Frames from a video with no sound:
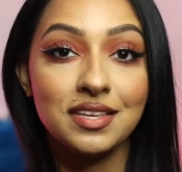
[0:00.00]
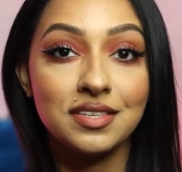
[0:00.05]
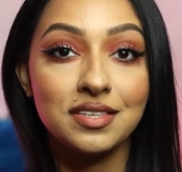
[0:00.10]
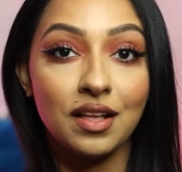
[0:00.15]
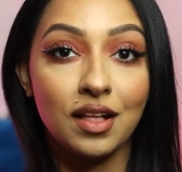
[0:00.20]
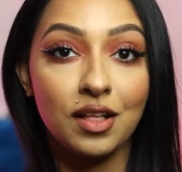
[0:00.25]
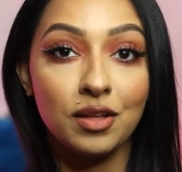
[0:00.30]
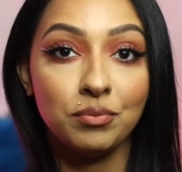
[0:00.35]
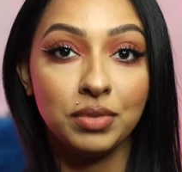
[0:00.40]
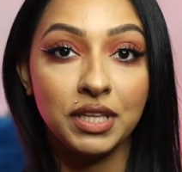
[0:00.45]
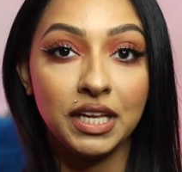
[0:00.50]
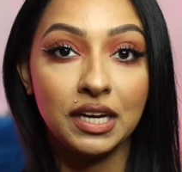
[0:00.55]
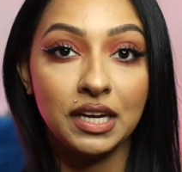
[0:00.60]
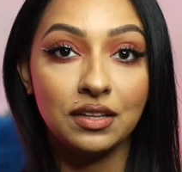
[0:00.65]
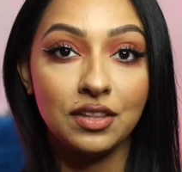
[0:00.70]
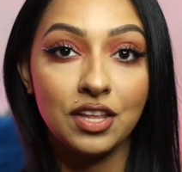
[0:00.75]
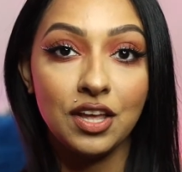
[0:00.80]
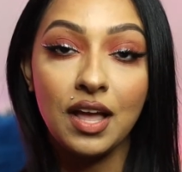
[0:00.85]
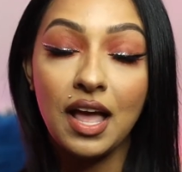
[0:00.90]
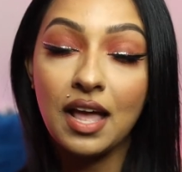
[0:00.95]
is a
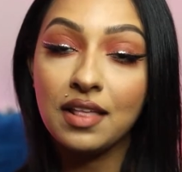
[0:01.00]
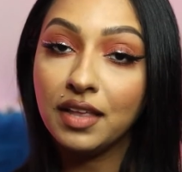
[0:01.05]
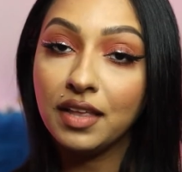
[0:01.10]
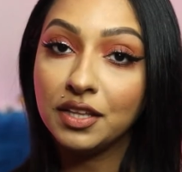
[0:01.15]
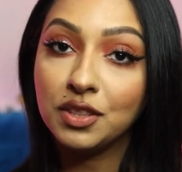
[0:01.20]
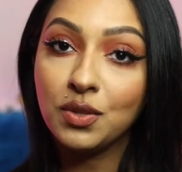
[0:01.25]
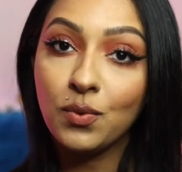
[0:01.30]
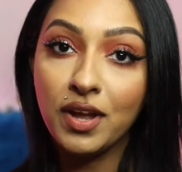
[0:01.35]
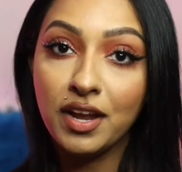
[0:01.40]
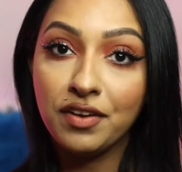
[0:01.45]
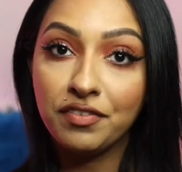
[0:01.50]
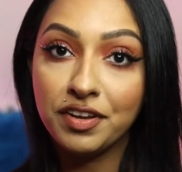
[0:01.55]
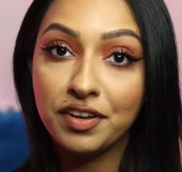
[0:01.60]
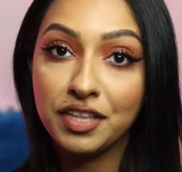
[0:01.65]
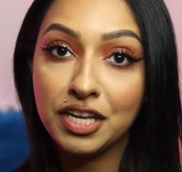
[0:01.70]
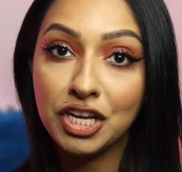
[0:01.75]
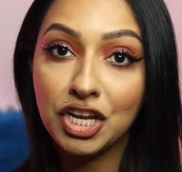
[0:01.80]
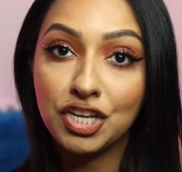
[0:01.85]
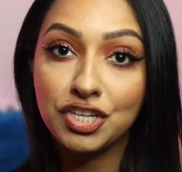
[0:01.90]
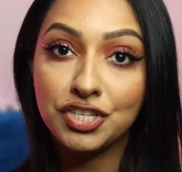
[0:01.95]
completed look. I like the way
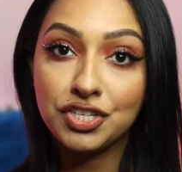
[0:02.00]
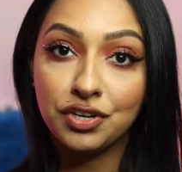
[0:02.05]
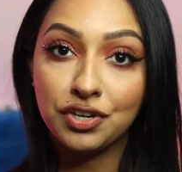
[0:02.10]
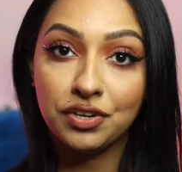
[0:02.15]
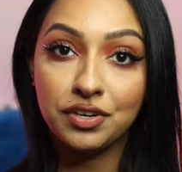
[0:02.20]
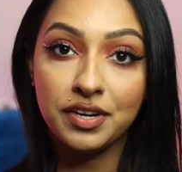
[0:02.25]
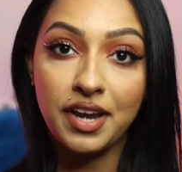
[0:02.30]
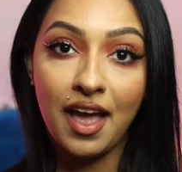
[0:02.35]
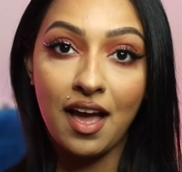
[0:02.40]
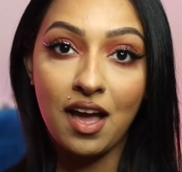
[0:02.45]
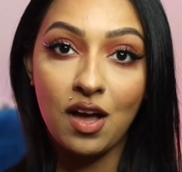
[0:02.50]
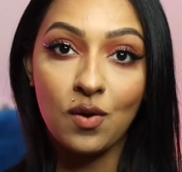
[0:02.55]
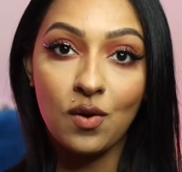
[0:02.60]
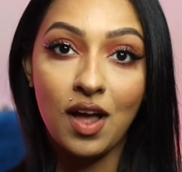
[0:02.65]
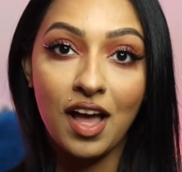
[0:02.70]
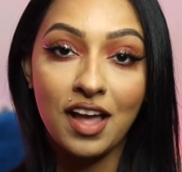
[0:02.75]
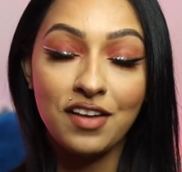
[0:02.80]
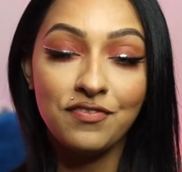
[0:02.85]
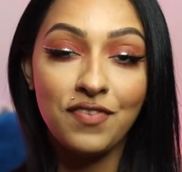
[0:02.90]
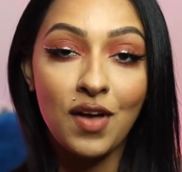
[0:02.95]
everything turned
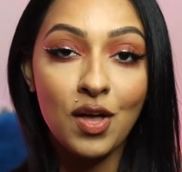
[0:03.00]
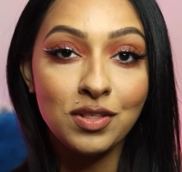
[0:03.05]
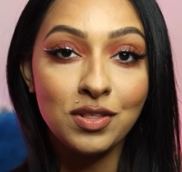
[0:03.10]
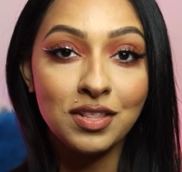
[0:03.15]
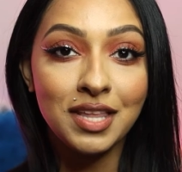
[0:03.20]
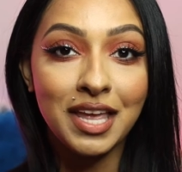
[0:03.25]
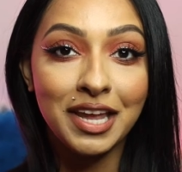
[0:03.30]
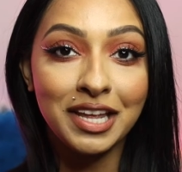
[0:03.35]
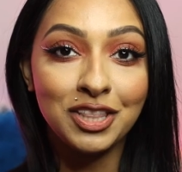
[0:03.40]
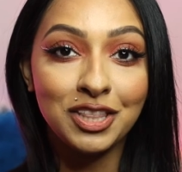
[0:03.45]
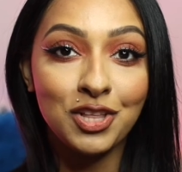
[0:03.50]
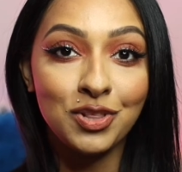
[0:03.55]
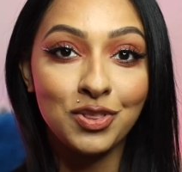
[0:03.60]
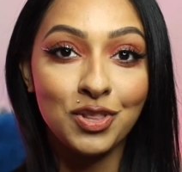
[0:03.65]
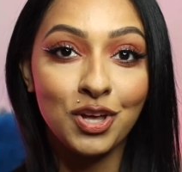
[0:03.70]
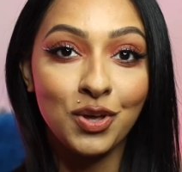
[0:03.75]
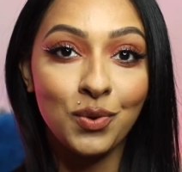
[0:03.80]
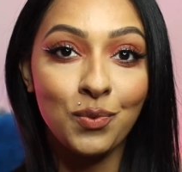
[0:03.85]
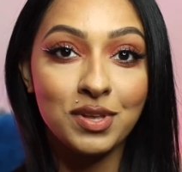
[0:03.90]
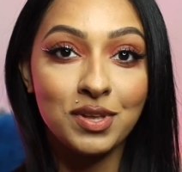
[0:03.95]
out. I felt like the
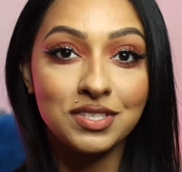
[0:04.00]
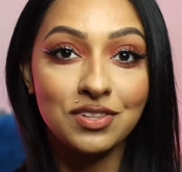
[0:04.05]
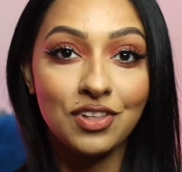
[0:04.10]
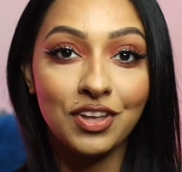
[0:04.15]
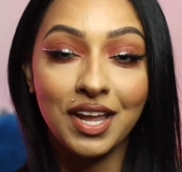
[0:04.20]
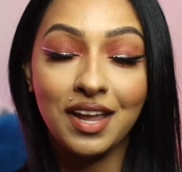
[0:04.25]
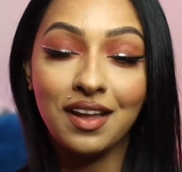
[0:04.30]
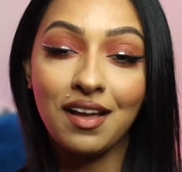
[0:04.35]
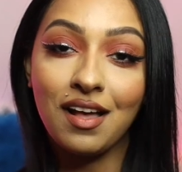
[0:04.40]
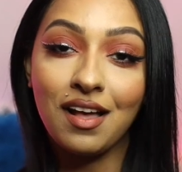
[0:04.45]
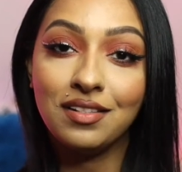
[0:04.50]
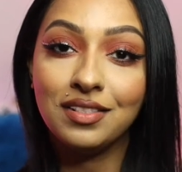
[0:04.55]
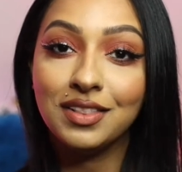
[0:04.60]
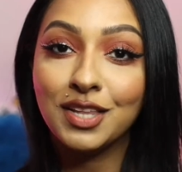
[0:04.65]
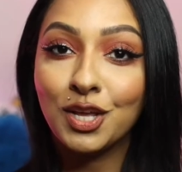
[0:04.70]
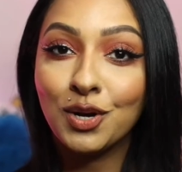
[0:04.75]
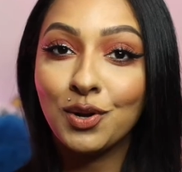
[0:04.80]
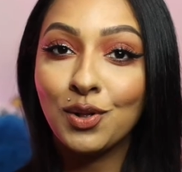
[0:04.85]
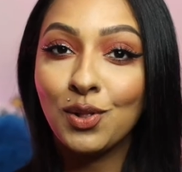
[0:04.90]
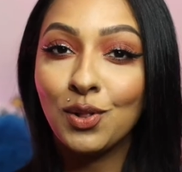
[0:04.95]
look was looking a
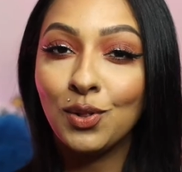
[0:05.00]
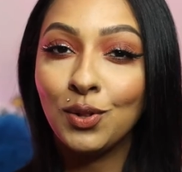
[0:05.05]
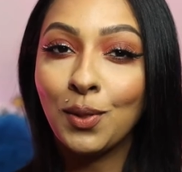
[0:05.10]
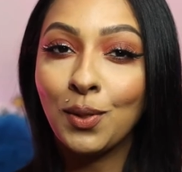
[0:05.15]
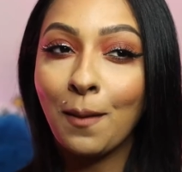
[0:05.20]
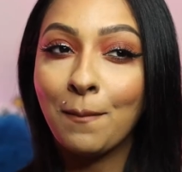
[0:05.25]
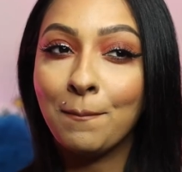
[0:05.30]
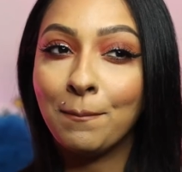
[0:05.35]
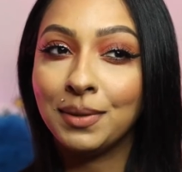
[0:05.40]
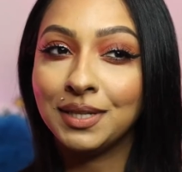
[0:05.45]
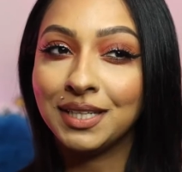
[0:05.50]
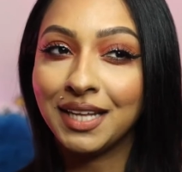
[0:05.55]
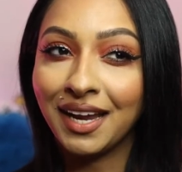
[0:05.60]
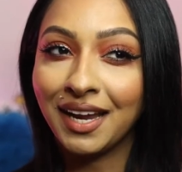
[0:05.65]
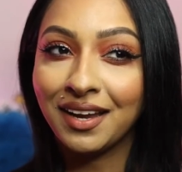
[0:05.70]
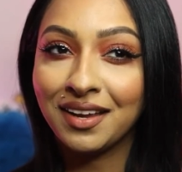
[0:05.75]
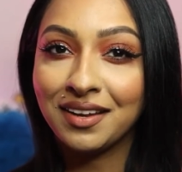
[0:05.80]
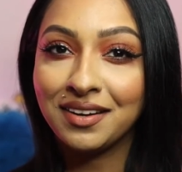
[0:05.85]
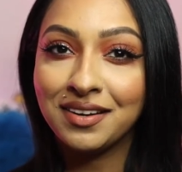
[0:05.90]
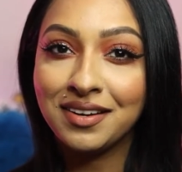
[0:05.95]
little
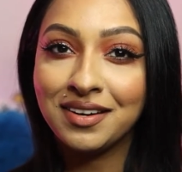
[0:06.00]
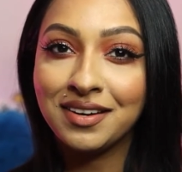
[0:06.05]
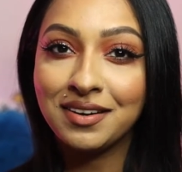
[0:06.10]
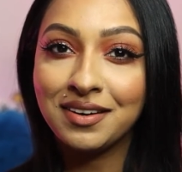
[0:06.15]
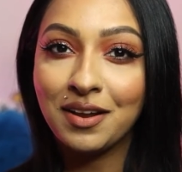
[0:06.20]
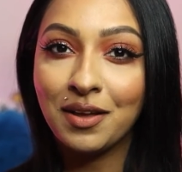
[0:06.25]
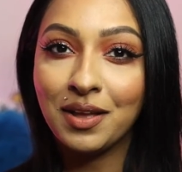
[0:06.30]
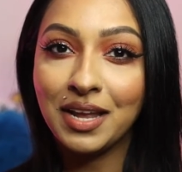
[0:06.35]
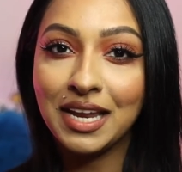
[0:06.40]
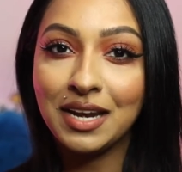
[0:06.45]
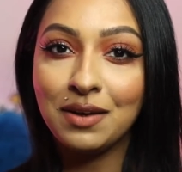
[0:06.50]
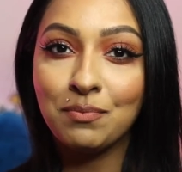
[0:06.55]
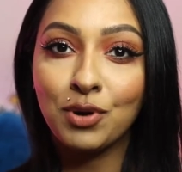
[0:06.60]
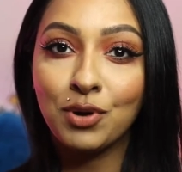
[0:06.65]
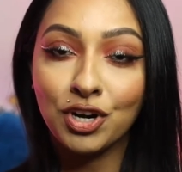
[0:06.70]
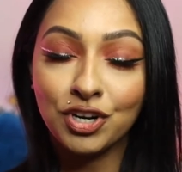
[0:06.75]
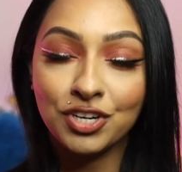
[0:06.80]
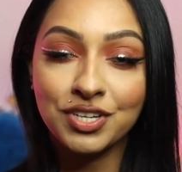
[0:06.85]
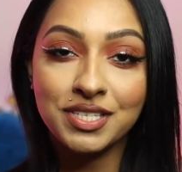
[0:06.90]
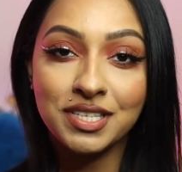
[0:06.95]
bland in
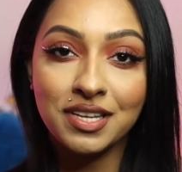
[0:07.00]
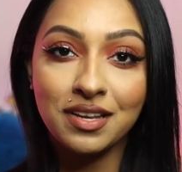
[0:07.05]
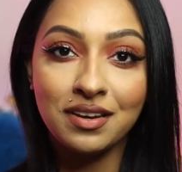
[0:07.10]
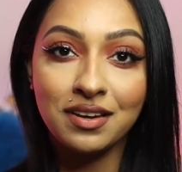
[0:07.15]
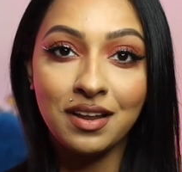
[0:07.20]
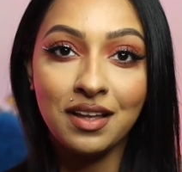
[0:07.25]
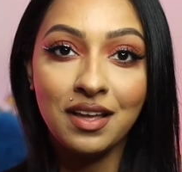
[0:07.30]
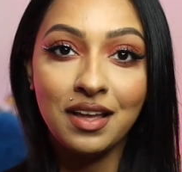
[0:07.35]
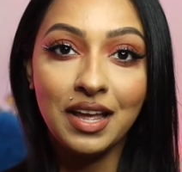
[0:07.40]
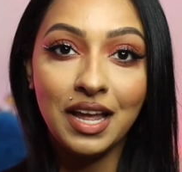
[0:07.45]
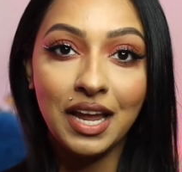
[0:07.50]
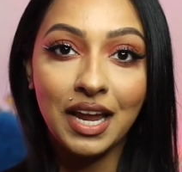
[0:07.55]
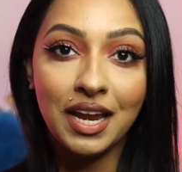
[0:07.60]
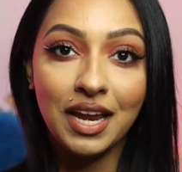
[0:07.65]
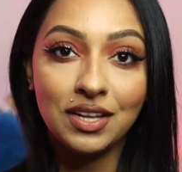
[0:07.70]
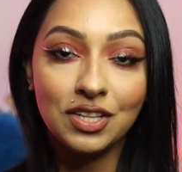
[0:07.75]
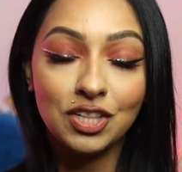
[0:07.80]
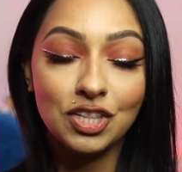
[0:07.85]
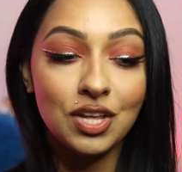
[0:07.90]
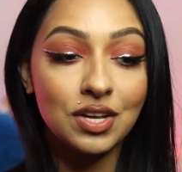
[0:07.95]
person.
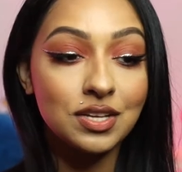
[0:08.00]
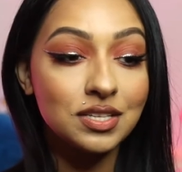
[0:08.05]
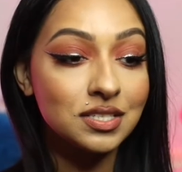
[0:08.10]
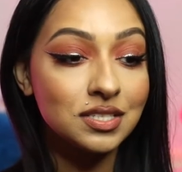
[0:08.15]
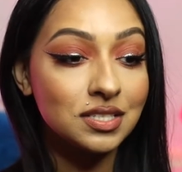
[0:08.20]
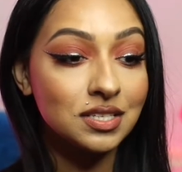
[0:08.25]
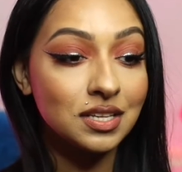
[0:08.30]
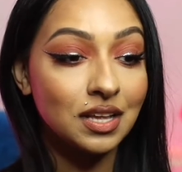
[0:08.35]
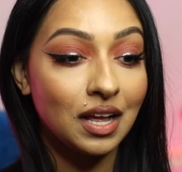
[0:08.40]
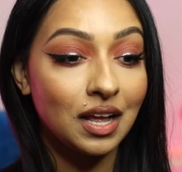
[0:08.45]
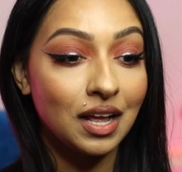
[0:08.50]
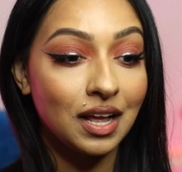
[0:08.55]
It looks